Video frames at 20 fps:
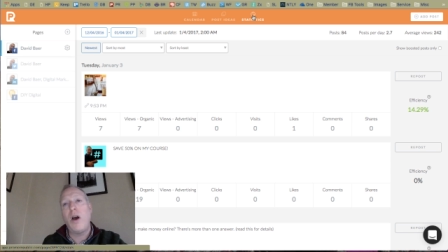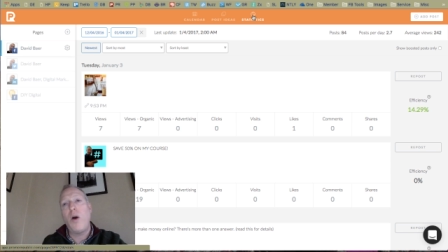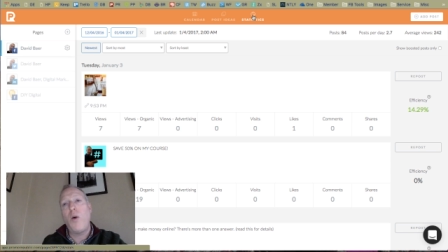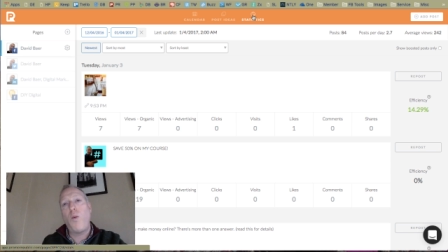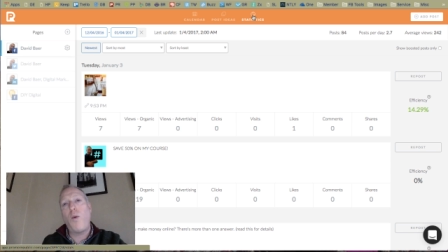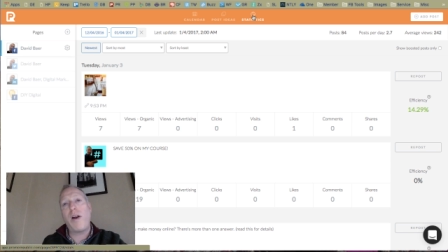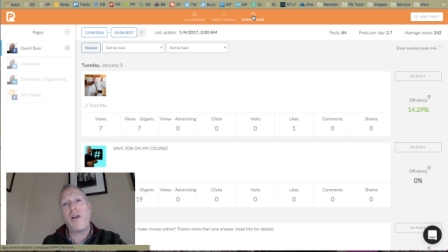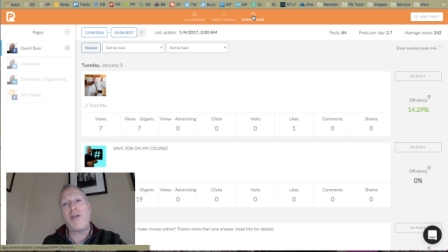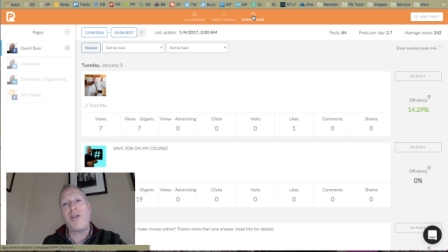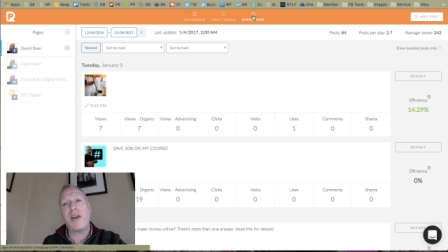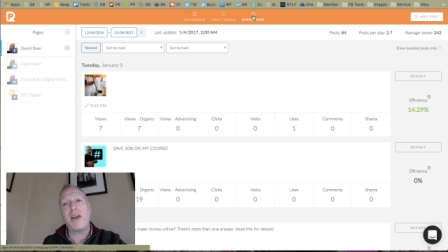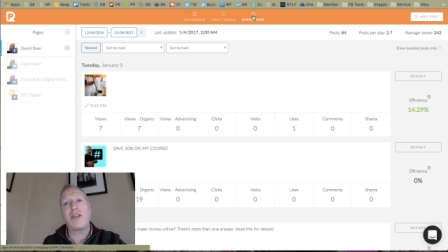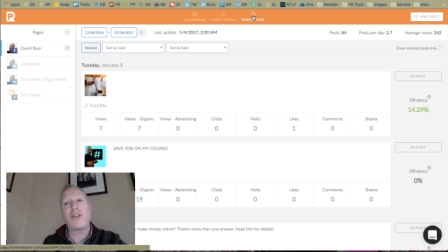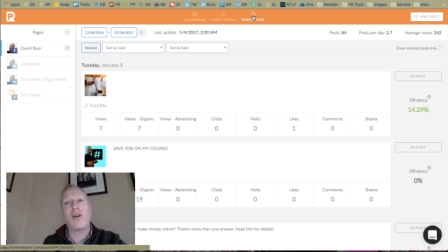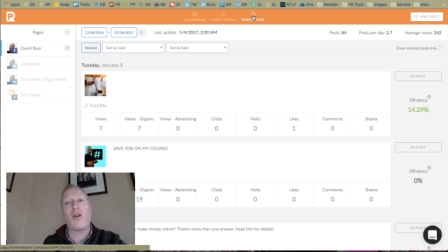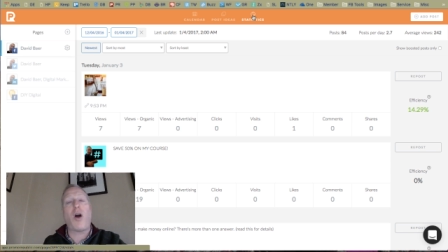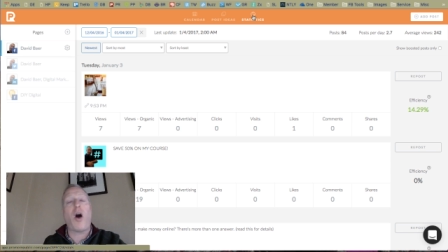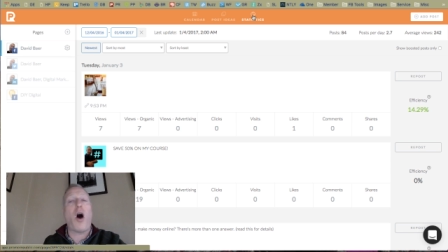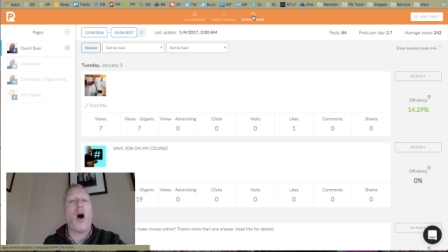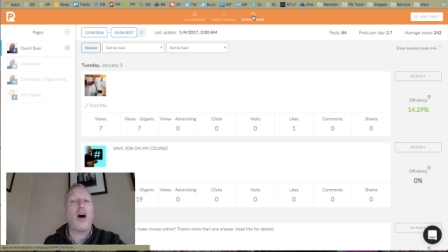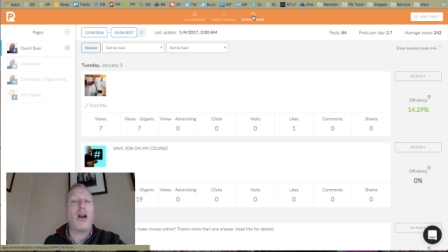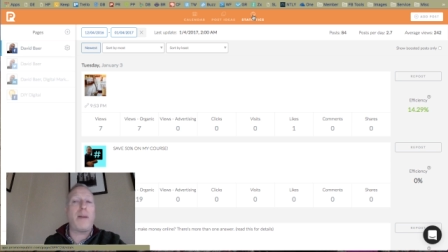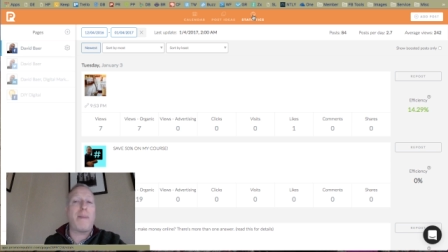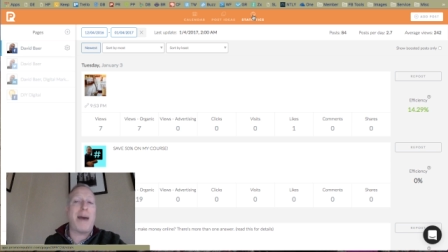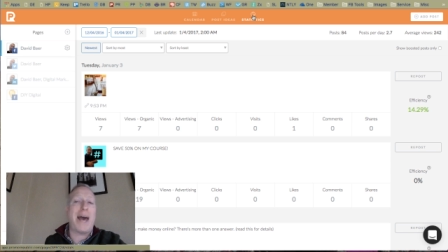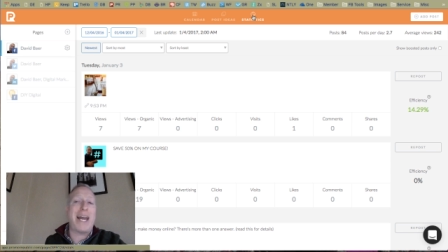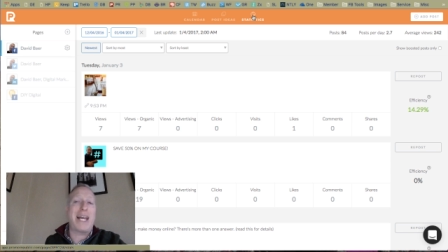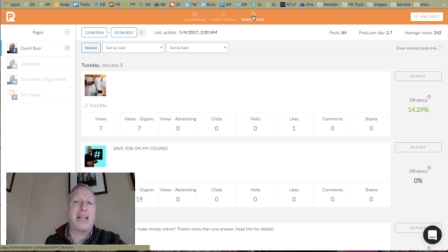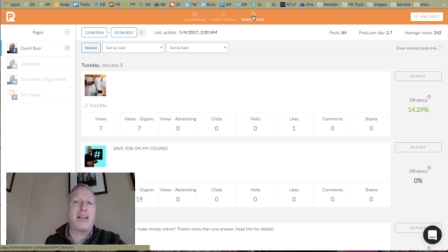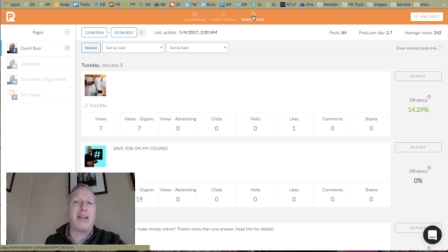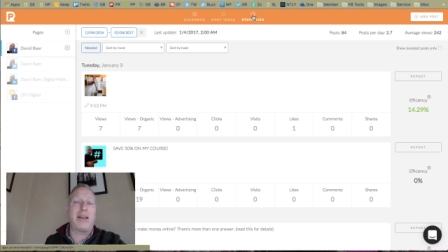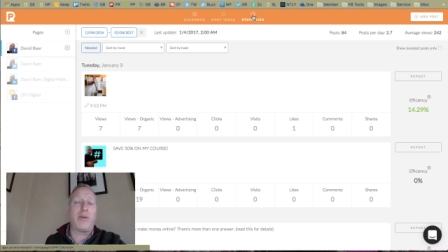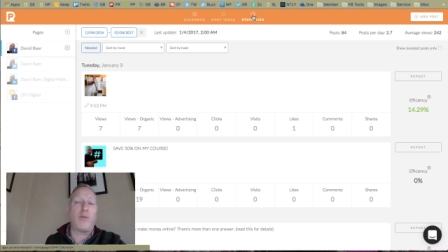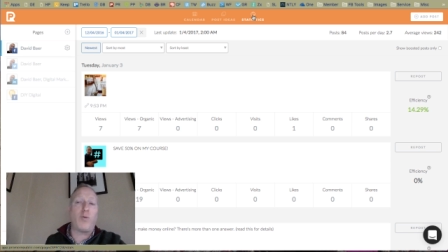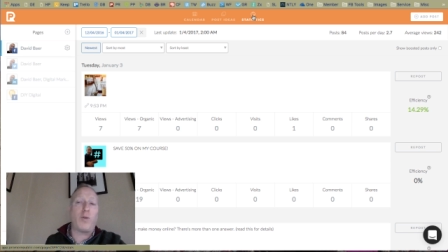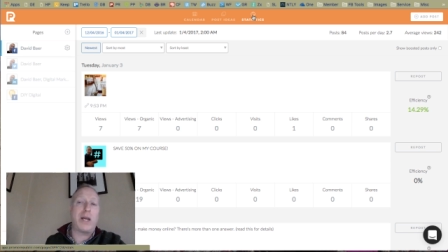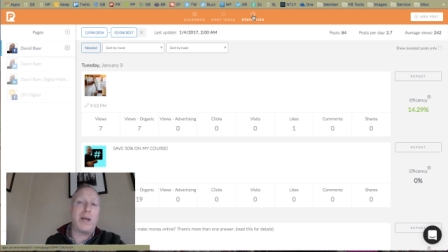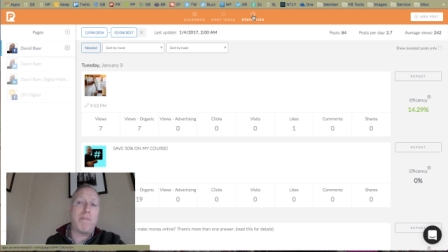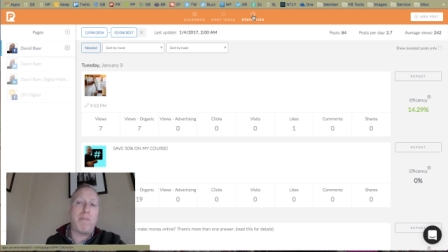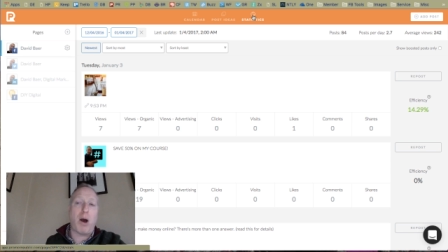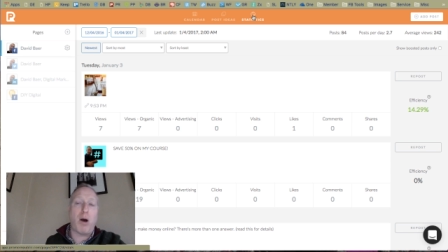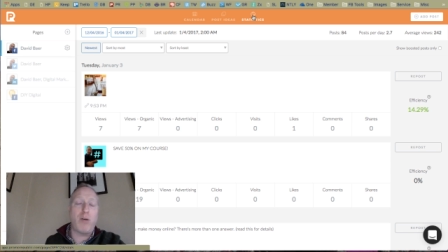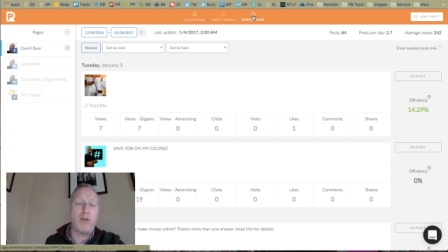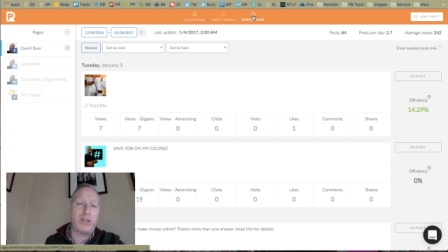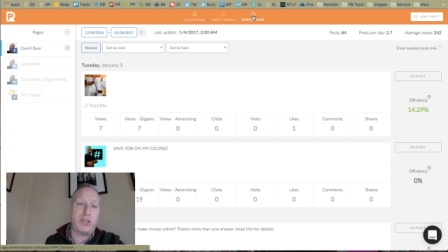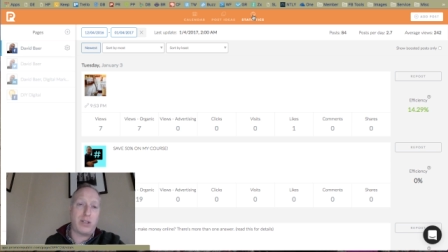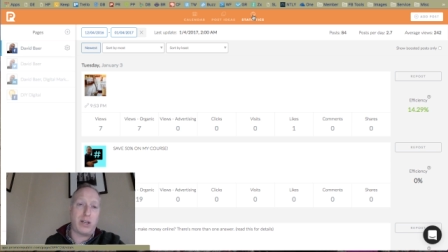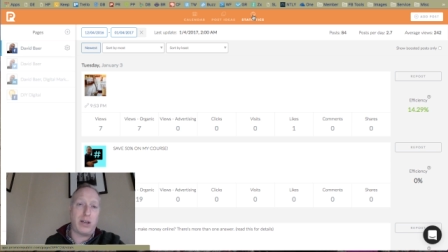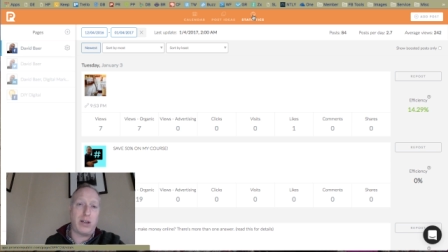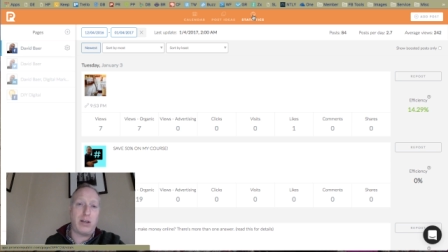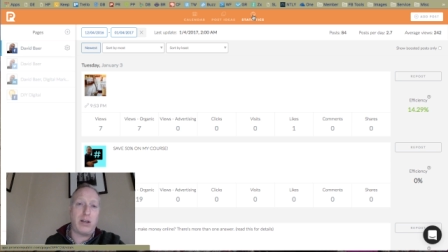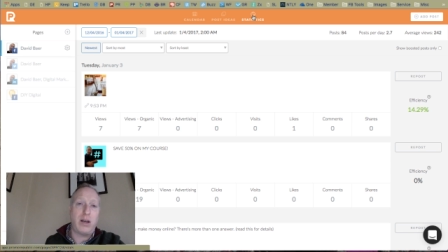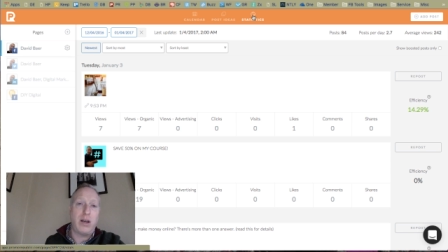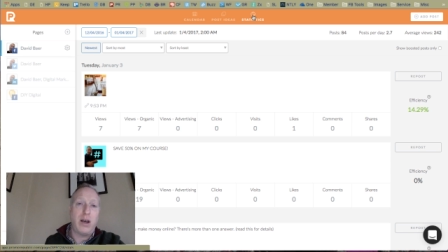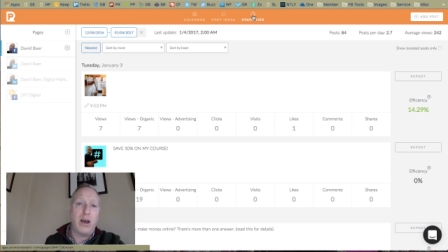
where things are automatically reposted